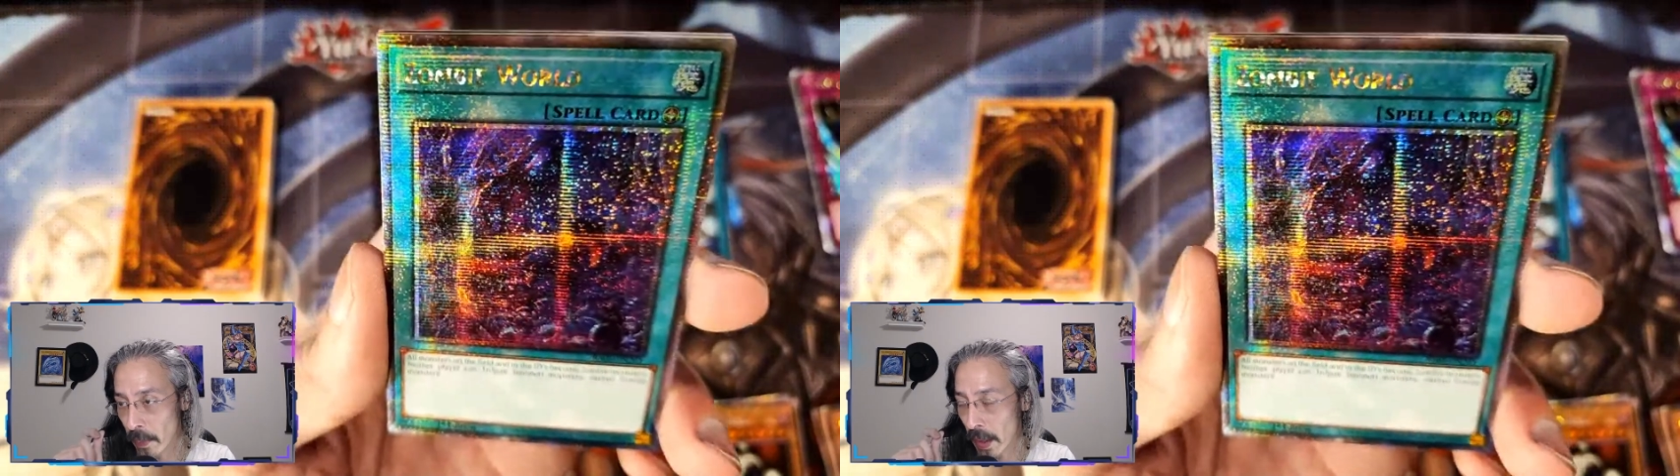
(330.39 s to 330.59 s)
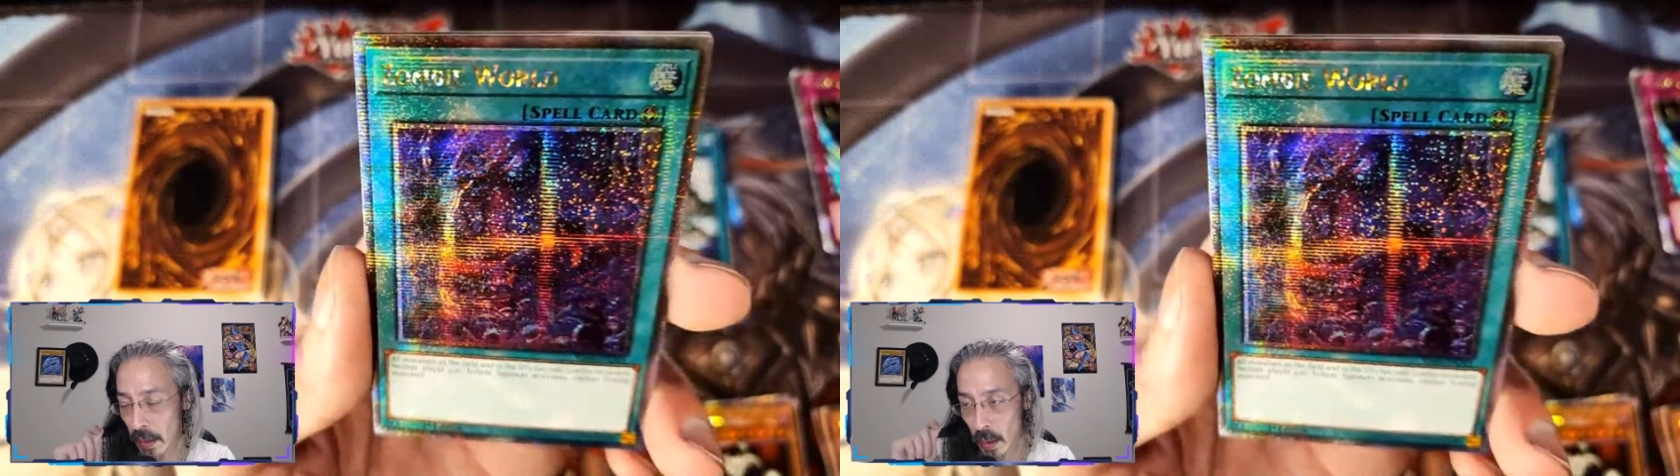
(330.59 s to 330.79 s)

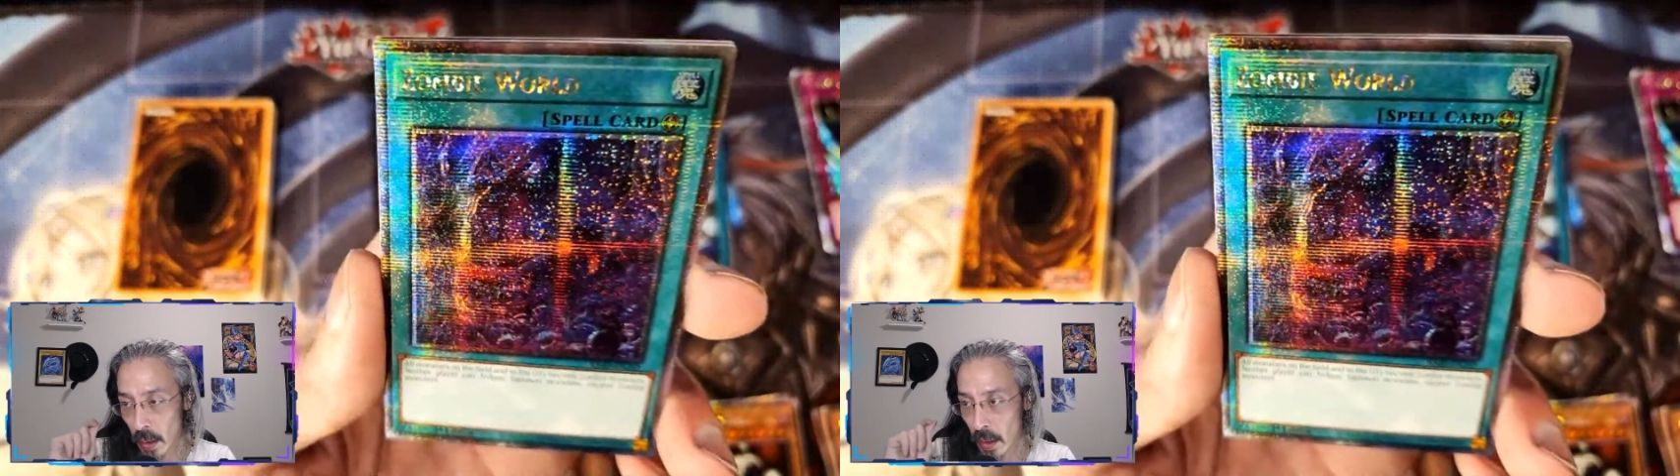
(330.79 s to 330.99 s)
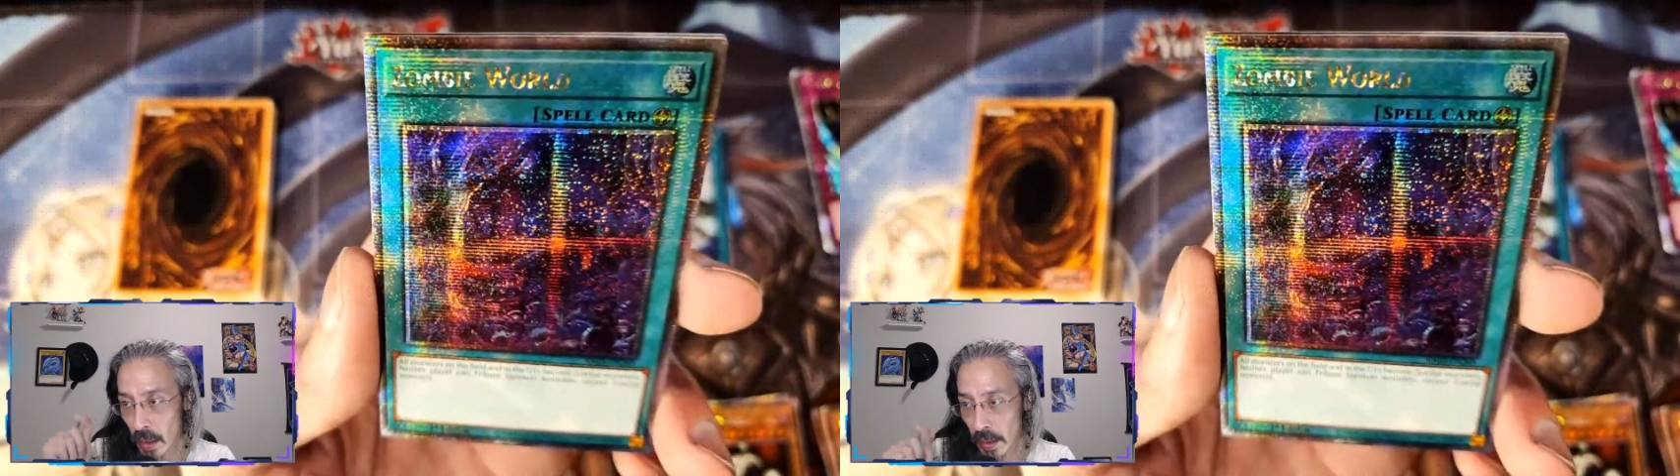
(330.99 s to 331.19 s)
and
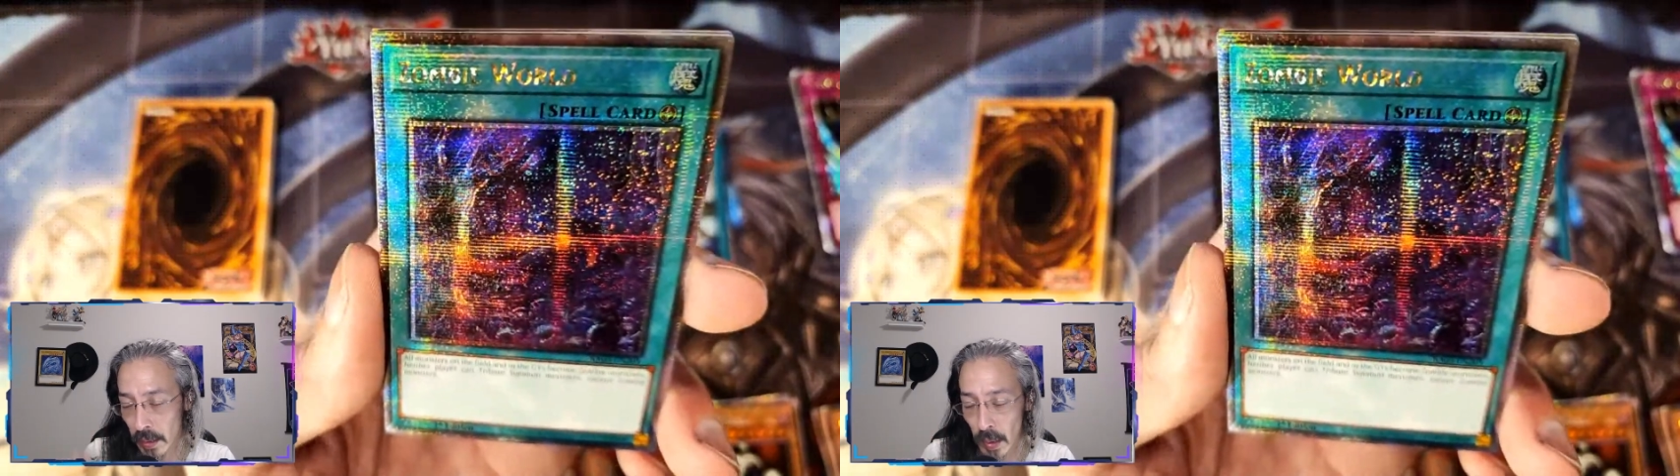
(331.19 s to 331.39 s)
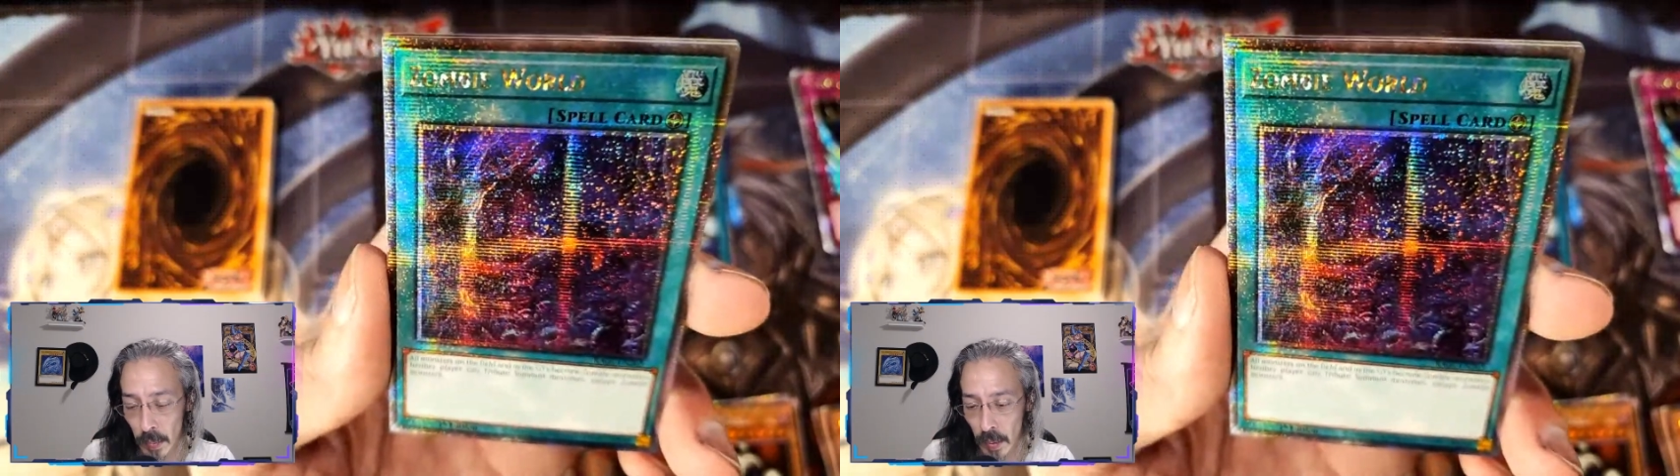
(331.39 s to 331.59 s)
hawk
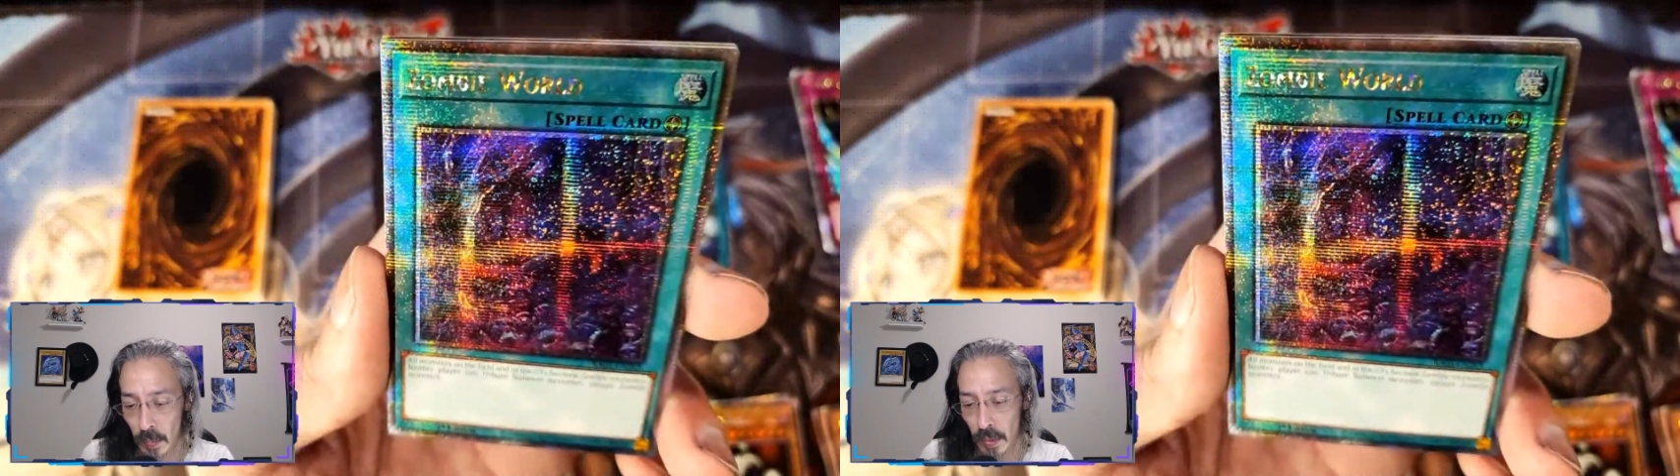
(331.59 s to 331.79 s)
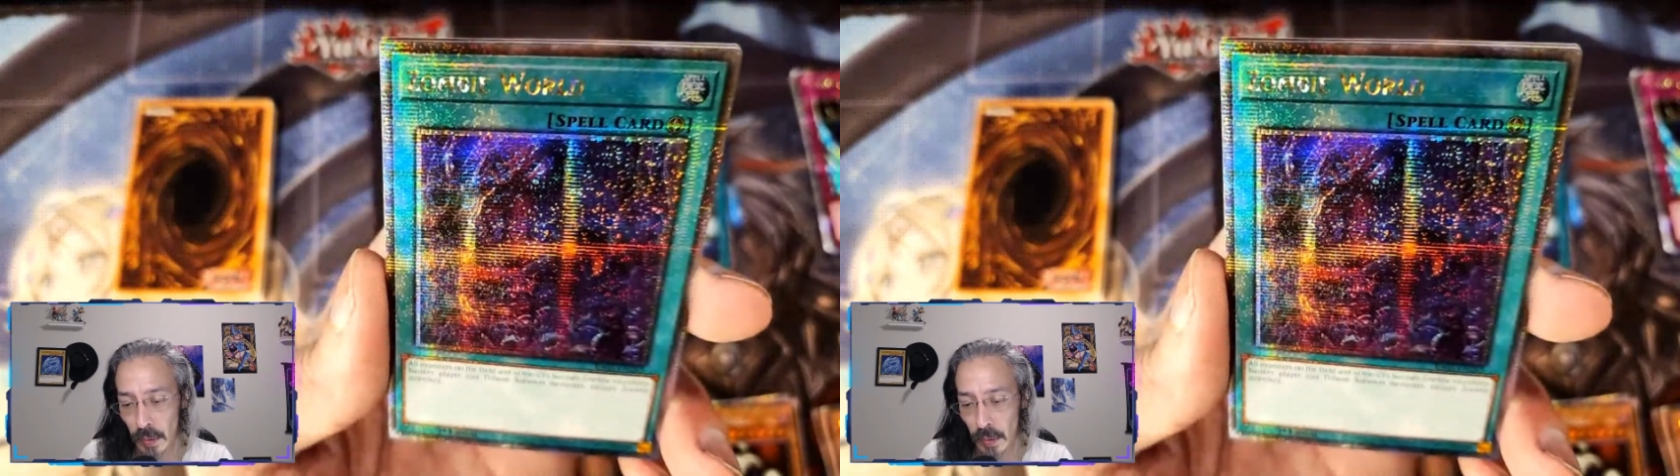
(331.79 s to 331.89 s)
that bad boy